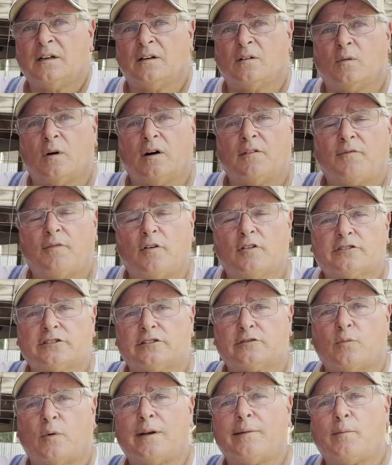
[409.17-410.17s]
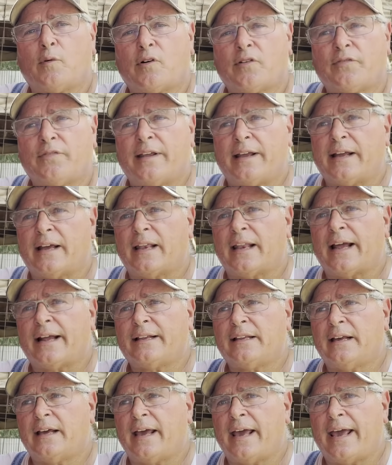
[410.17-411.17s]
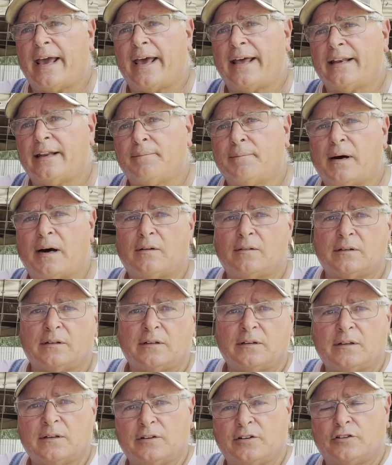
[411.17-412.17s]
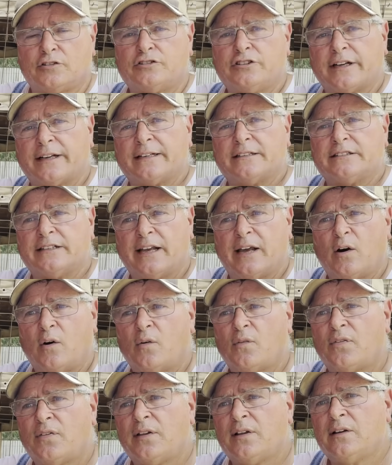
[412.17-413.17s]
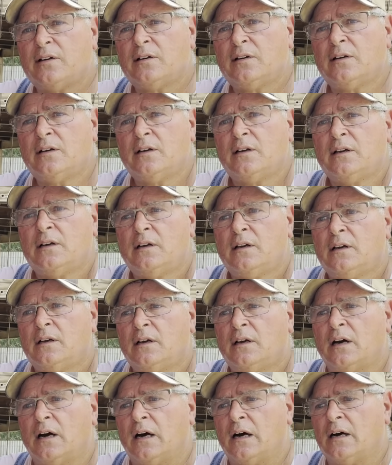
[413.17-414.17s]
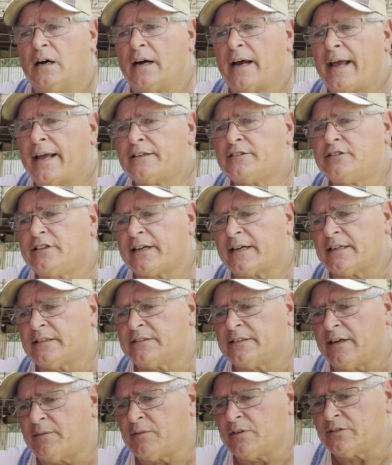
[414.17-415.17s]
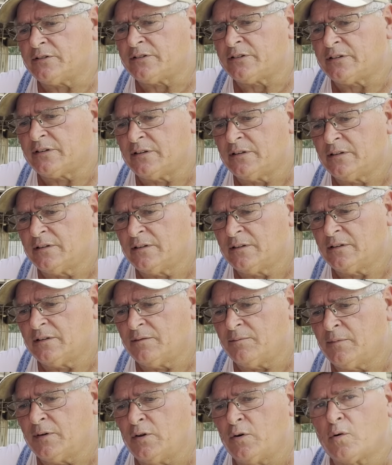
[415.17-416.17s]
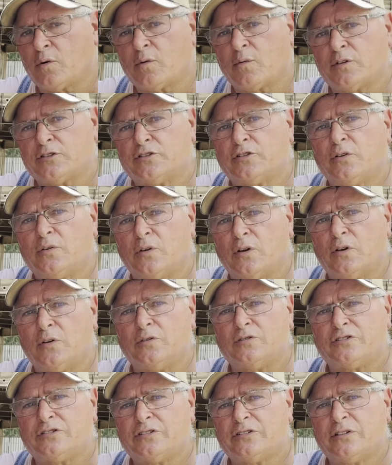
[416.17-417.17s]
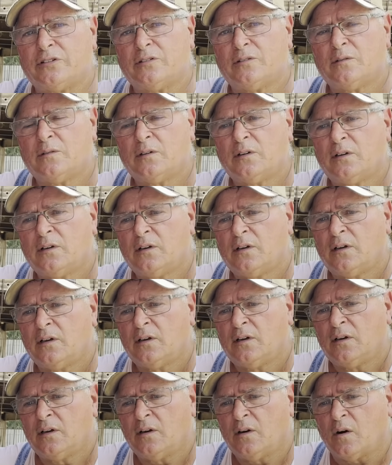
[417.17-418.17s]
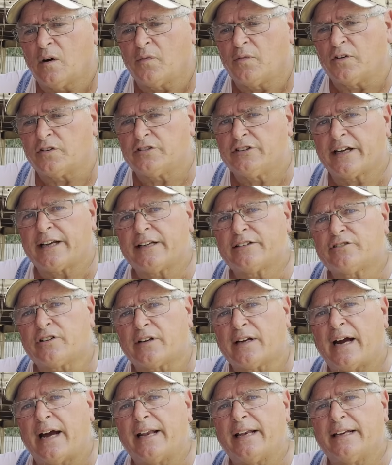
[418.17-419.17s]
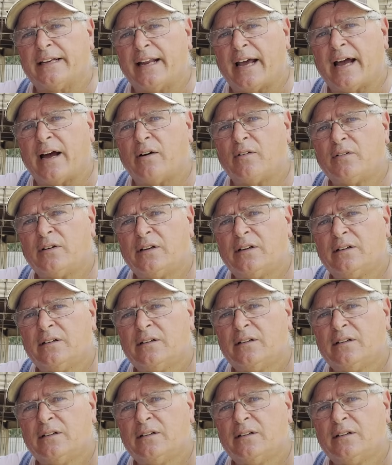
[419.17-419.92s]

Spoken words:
Well, folks, there's one more thing I'd like to add about your chicken's health. I had chickens that manure was too loose. Or if your chickens are kind of down,